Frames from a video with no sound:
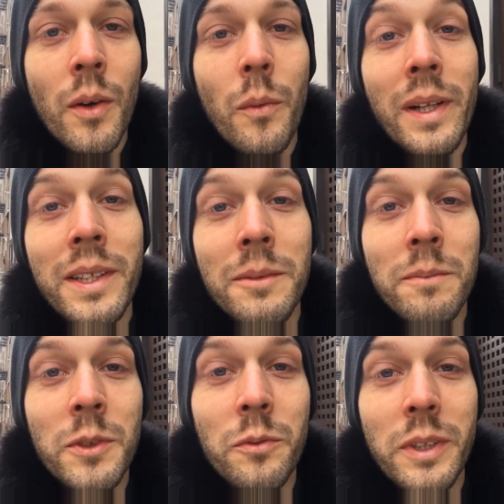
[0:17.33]

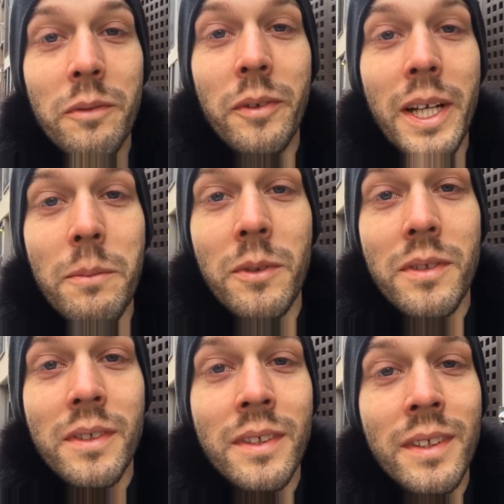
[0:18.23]
Welcome to
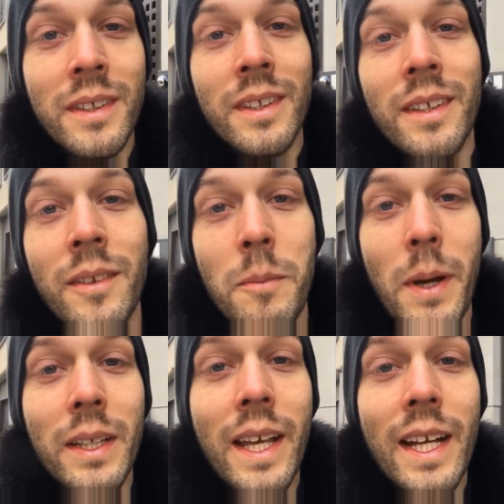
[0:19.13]
Reframes, the
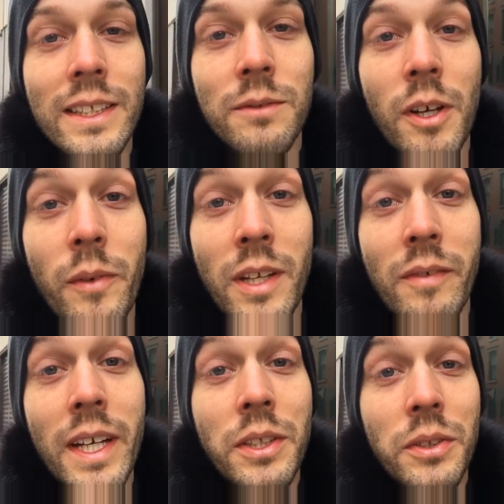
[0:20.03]
podcast where we
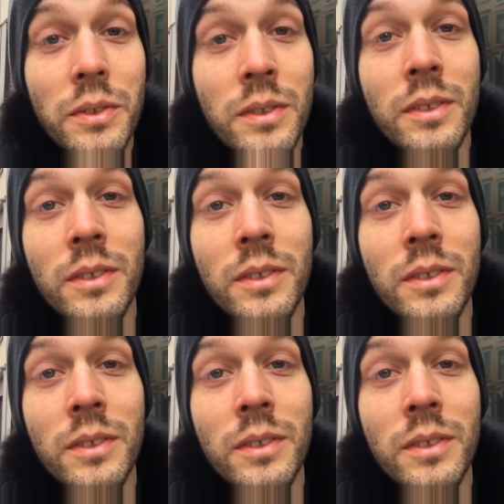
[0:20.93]
invite you